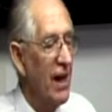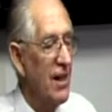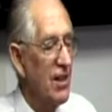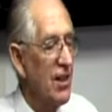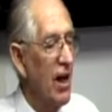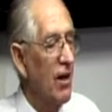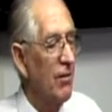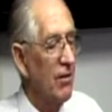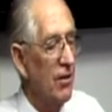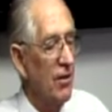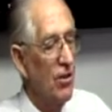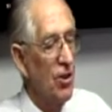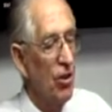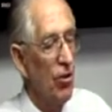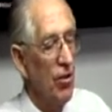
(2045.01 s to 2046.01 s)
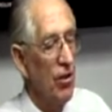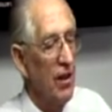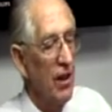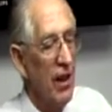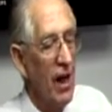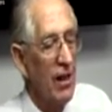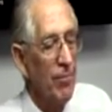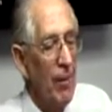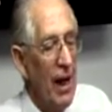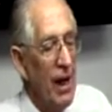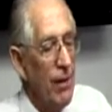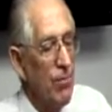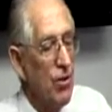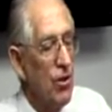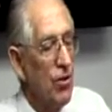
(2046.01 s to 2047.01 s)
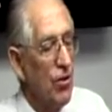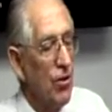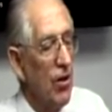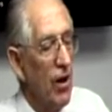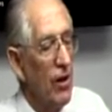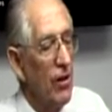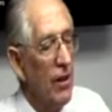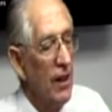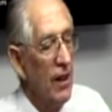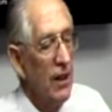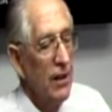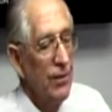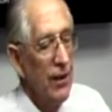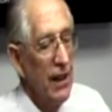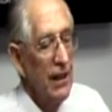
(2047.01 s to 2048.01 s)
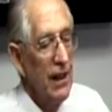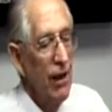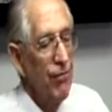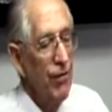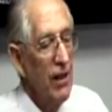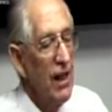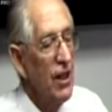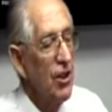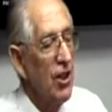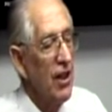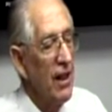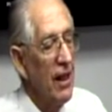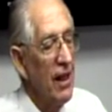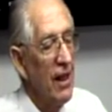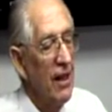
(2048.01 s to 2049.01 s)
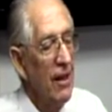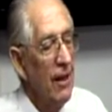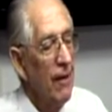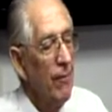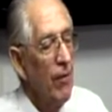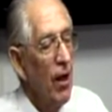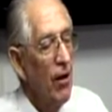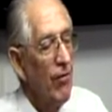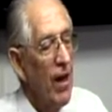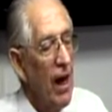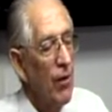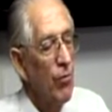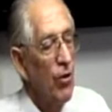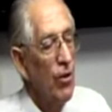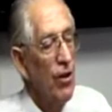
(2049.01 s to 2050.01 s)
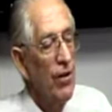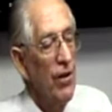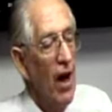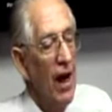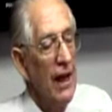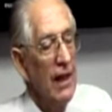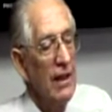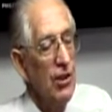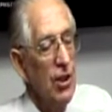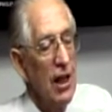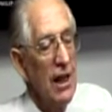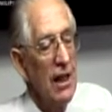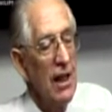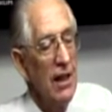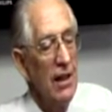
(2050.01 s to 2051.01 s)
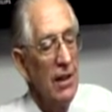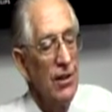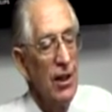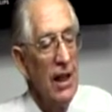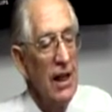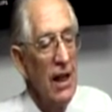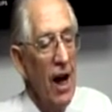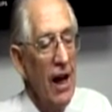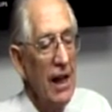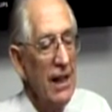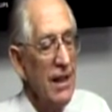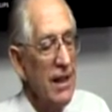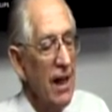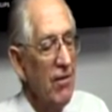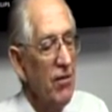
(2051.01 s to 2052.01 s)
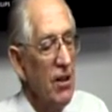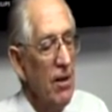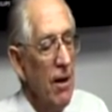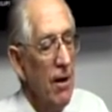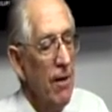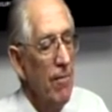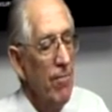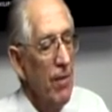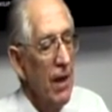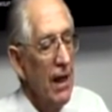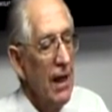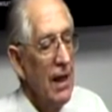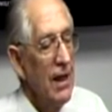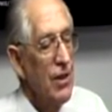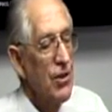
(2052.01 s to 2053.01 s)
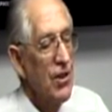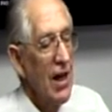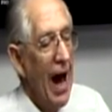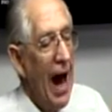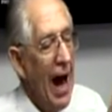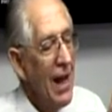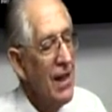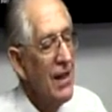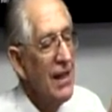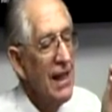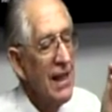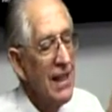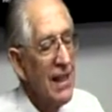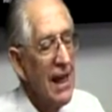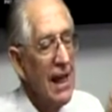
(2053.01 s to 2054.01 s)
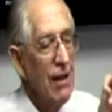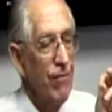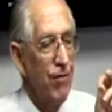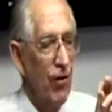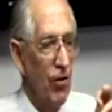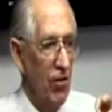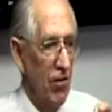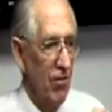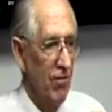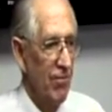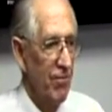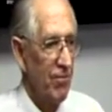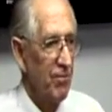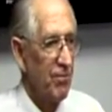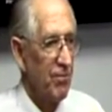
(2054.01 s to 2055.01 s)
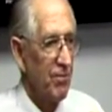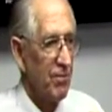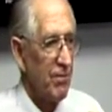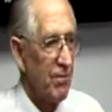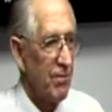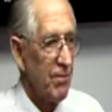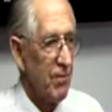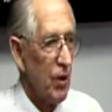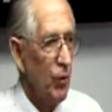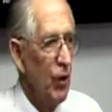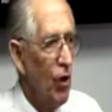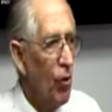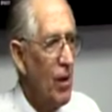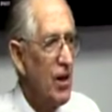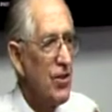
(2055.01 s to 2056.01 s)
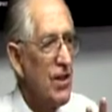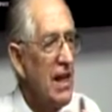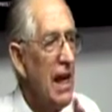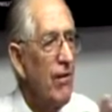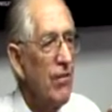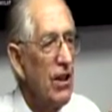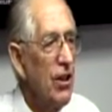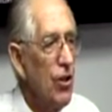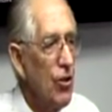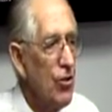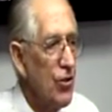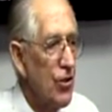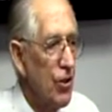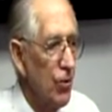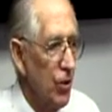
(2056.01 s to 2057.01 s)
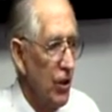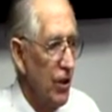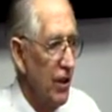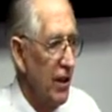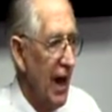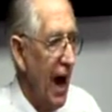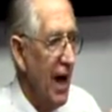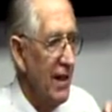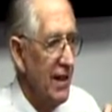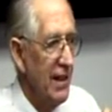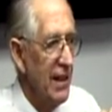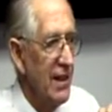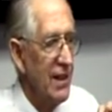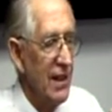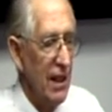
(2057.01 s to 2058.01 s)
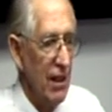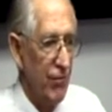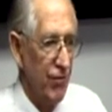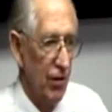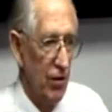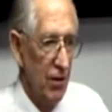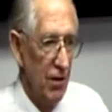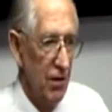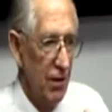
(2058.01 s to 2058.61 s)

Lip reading: as young children, young babes do grow. Greek definition there of that word, G97, is undeceitful. We almost never use the word undeceitful.